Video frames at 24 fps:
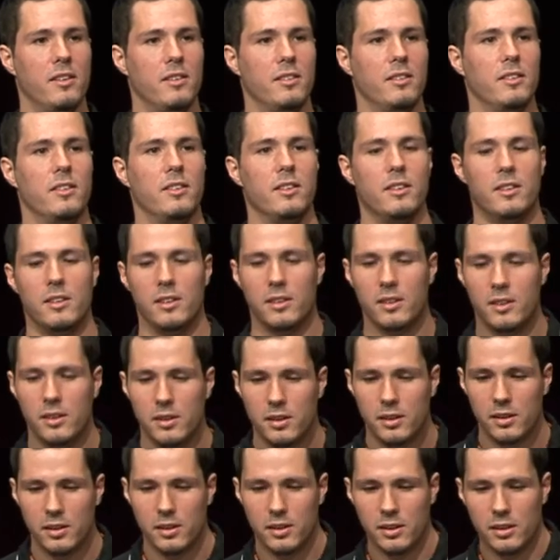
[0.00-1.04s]

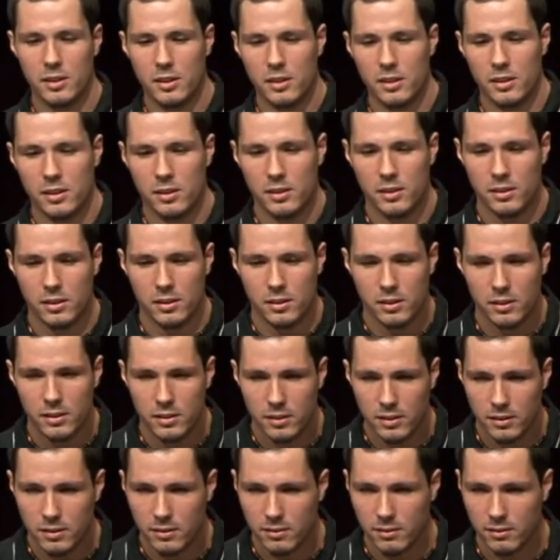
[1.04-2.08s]

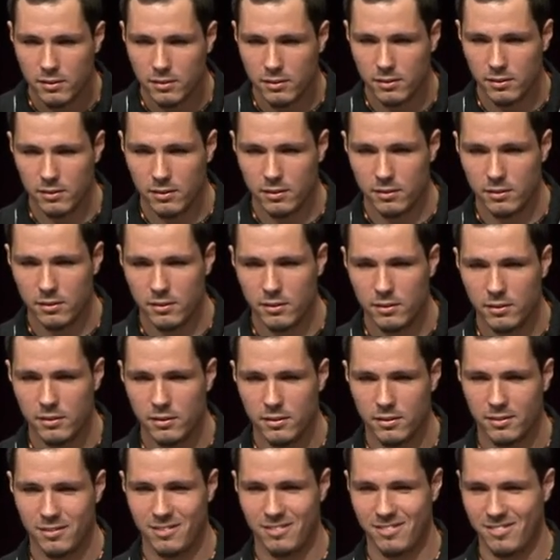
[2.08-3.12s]

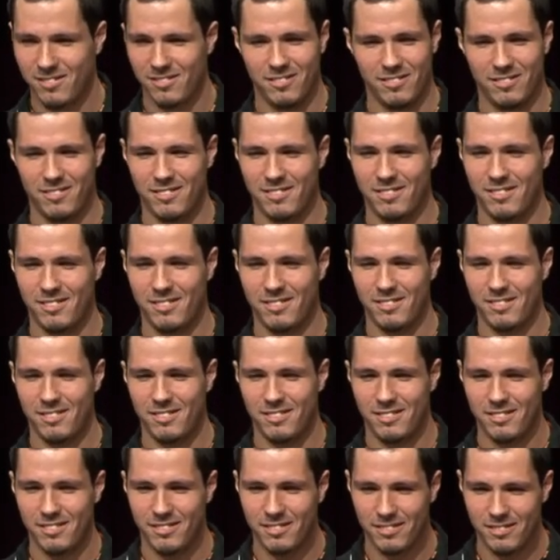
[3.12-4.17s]

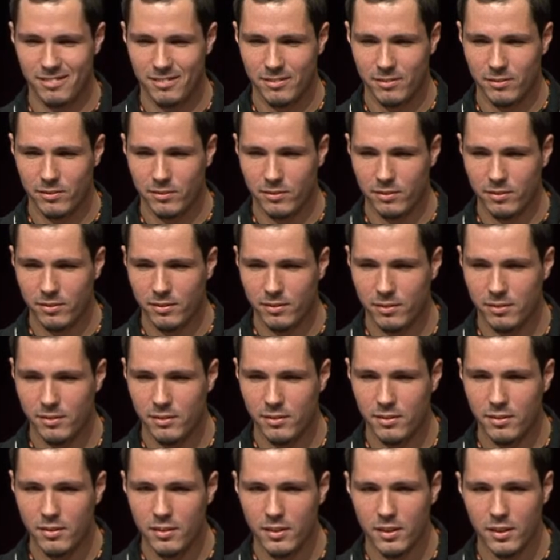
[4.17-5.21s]

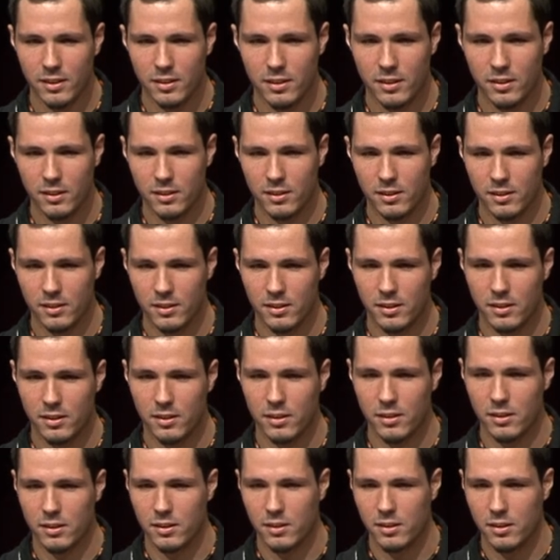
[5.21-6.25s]

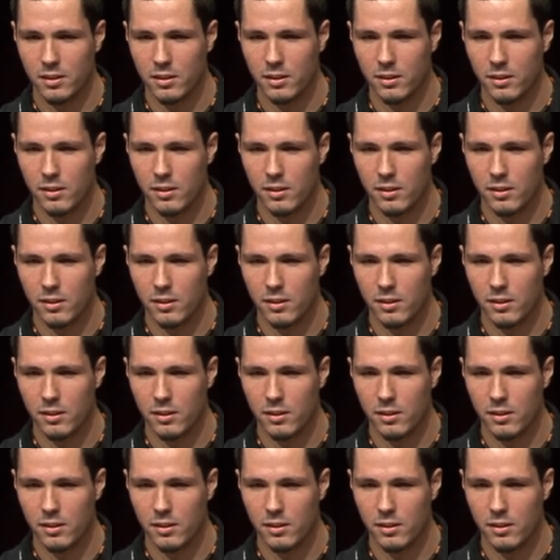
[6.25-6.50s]
(silence)